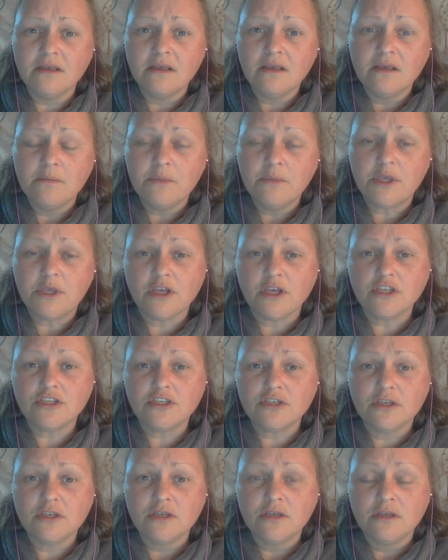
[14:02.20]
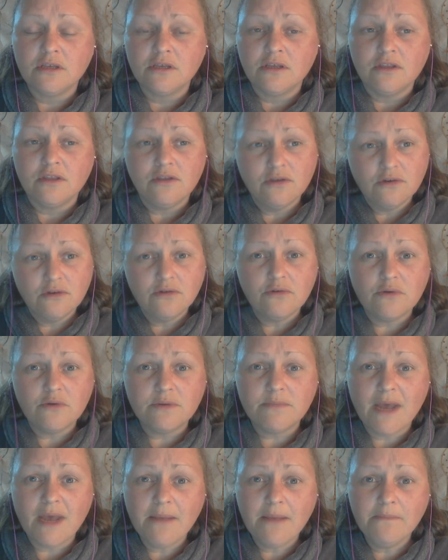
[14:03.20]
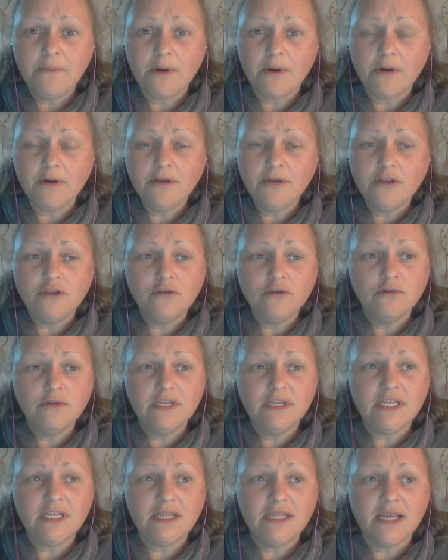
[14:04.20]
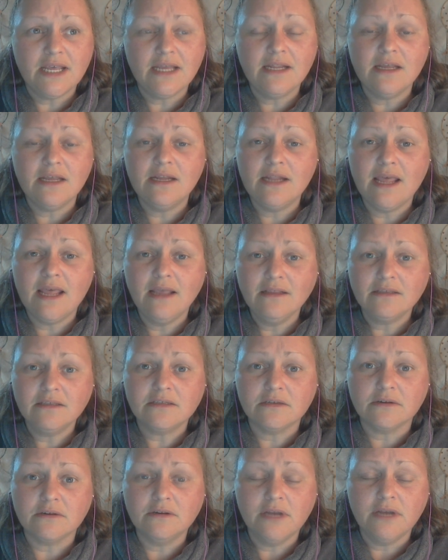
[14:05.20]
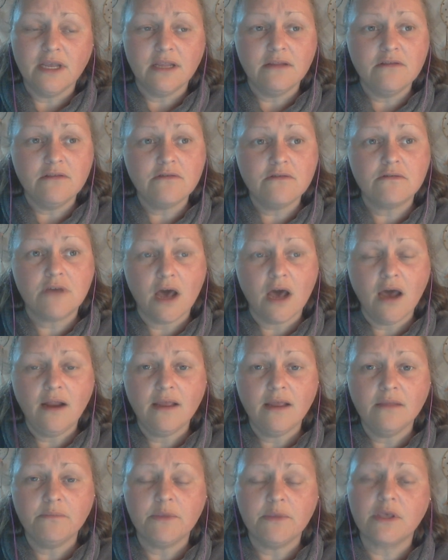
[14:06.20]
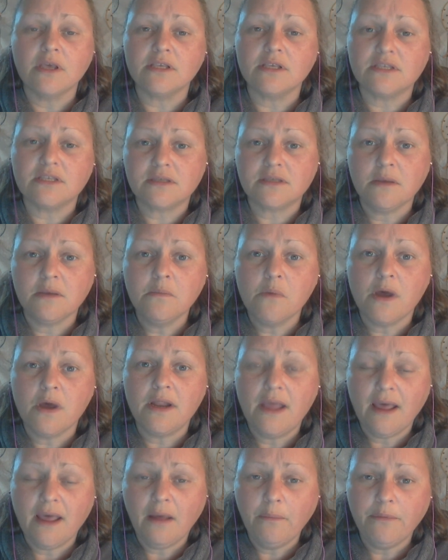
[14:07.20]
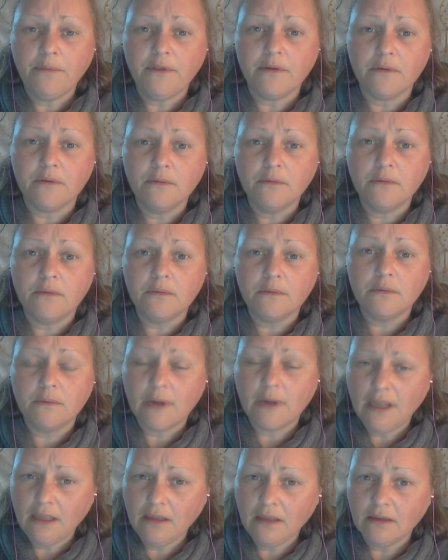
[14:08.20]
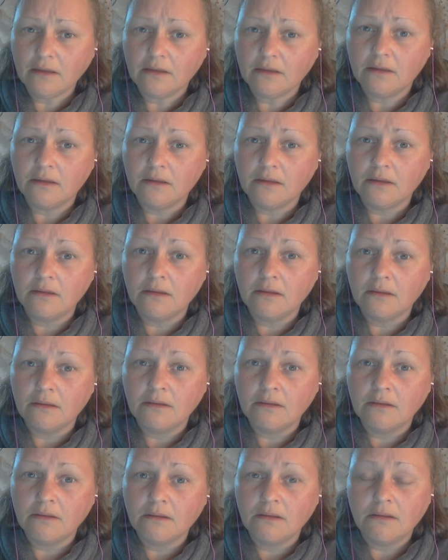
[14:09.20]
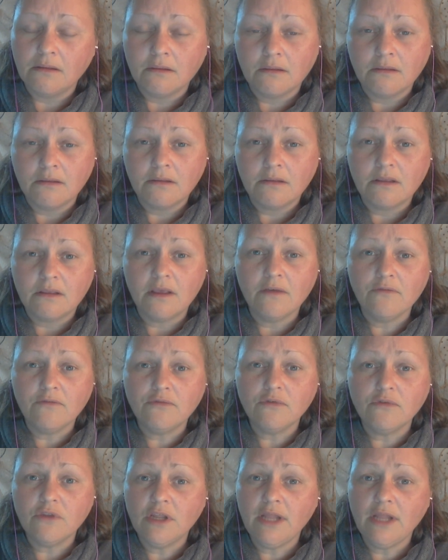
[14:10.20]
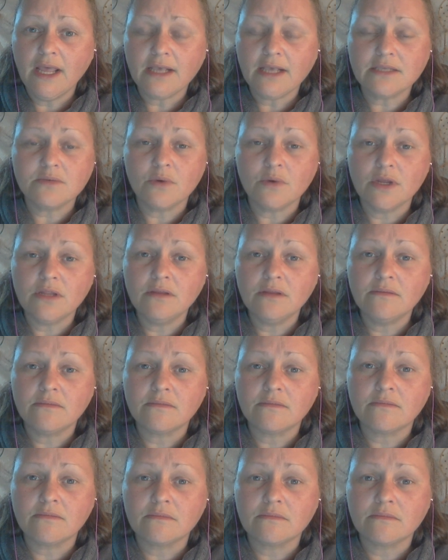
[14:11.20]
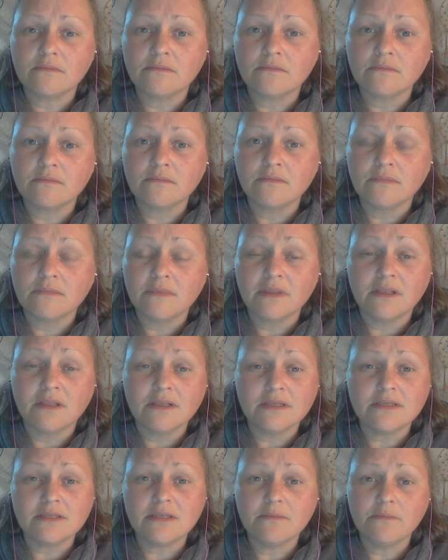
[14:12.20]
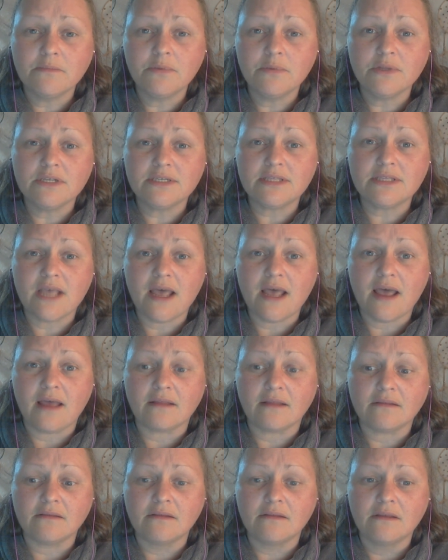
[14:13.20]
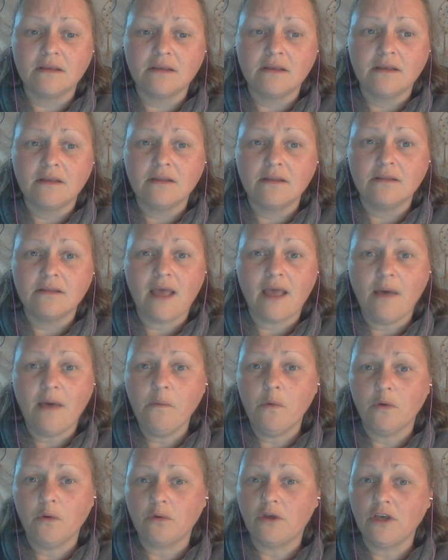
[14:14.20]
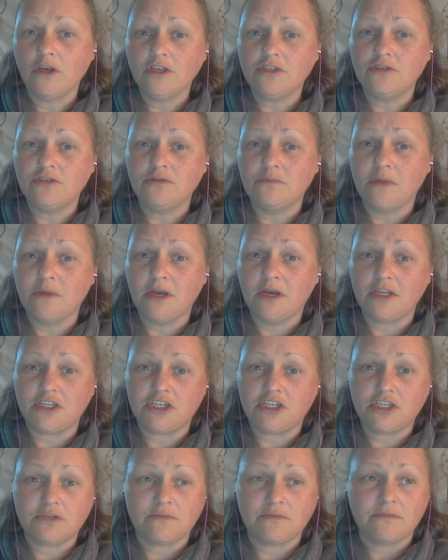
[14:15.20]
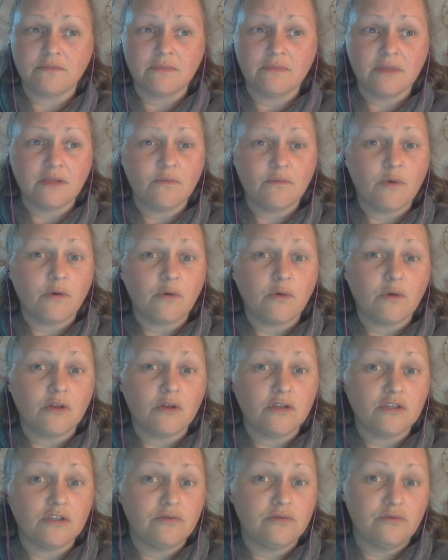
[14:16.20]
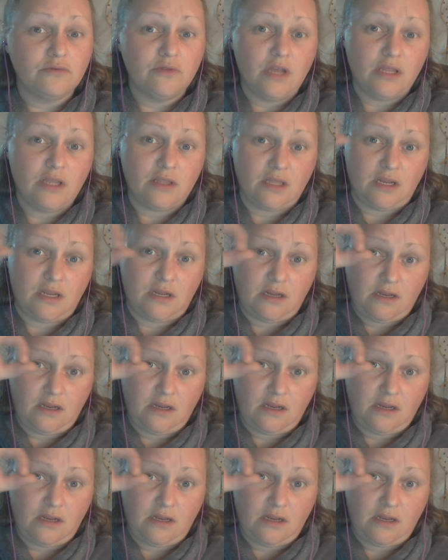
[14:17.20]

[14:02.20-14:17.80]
because you remember you needed an answer and you got it because someone helped you, right? Give to the next one. Simple as that. That won't cost you much. It won't cost you nothing.